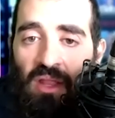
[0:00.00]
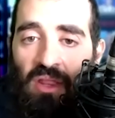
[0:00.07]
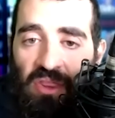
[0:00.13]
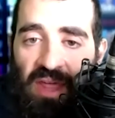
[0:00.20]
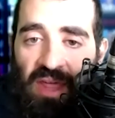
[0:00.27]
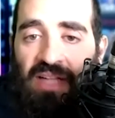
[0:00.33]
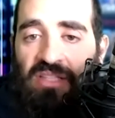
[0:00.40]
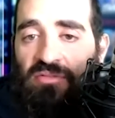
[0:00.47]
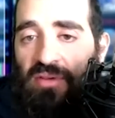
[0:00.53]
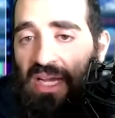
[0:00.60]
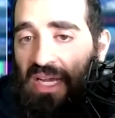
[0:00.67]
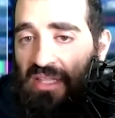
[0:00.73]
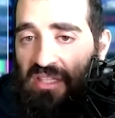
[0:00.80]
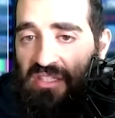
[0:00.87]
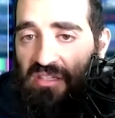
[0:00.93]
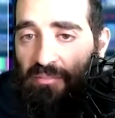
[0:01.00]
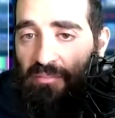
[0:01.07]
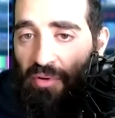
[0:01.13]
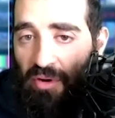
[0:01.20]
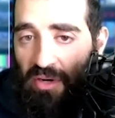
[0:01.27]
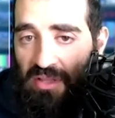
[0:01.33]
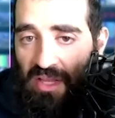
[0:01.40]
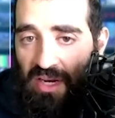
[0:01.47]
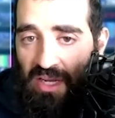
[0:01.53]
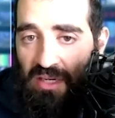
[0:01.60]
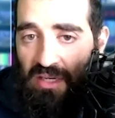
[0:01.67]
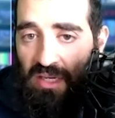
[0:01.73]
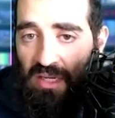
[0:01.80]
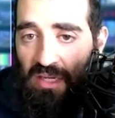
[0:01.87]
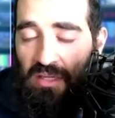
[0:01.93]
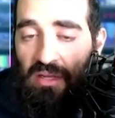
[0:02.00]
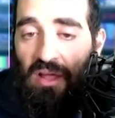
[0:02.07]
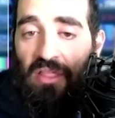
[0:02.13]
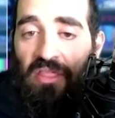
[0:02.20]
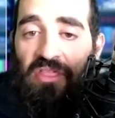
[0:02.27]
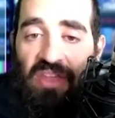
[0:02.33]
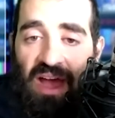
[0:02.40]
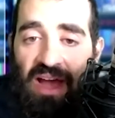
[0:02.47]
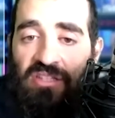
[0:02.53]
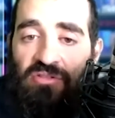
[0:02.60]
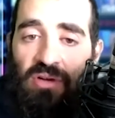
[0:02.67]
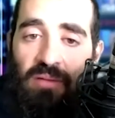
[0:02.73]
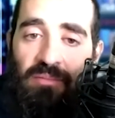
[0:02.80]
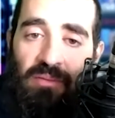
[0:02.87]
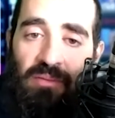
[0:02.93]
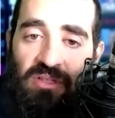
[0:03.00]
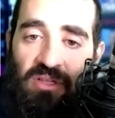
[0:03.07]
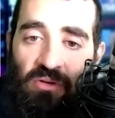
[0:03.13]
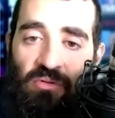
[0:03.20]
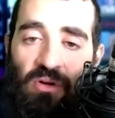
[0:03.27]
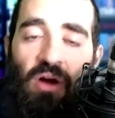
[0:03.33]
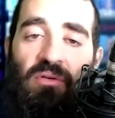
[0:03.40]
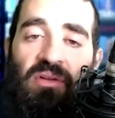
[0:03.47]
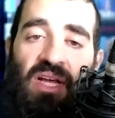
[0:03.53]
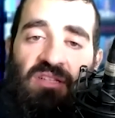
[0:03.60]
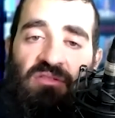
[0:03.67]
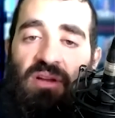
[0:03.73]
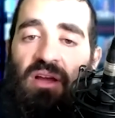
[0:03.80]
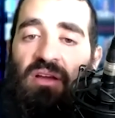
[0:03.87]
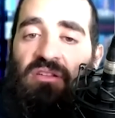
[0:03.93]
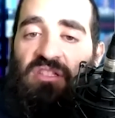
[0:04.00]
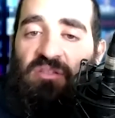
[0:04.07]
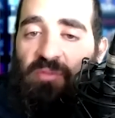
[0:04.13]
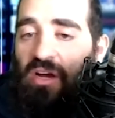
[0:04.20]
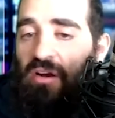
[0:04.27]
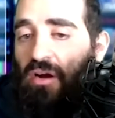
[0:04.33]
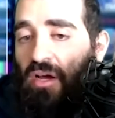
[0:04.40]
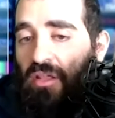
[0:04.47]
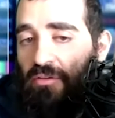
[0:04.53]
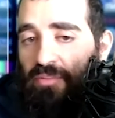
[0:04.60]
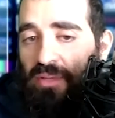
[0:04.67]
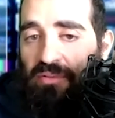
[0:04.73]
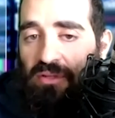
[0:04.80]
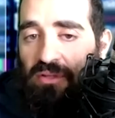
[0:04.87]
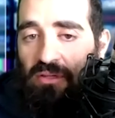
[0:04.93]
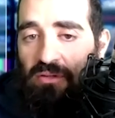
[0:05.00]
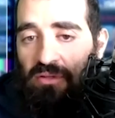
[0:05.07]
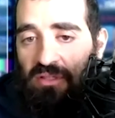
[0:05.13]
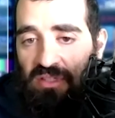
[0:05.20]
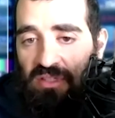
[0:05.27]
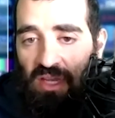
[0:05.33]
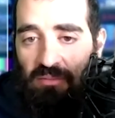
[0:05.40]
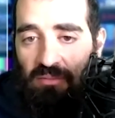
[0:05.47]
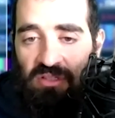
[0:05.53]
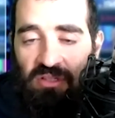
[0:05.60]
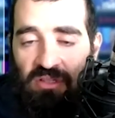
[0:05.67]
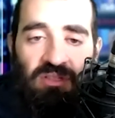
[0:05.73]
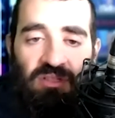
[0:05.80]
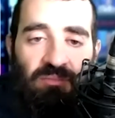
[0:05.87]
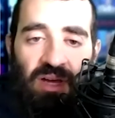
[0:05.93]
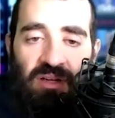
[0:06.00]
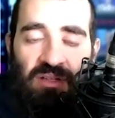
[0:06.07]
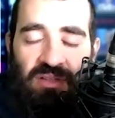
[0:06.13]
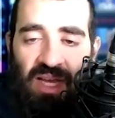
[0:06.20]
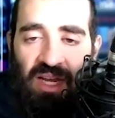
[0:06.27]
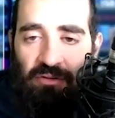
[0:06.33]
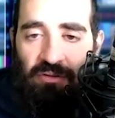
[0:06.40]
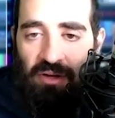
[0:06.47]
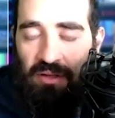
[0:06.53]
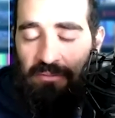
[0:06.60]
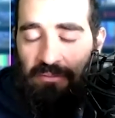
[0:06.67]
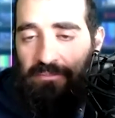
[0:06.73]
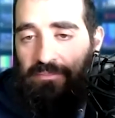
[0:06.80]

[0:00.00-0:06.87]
that's when I get the support that I need. That's when I'm able to grow. And that's when I inspire other people to do the same. So it's about integrity.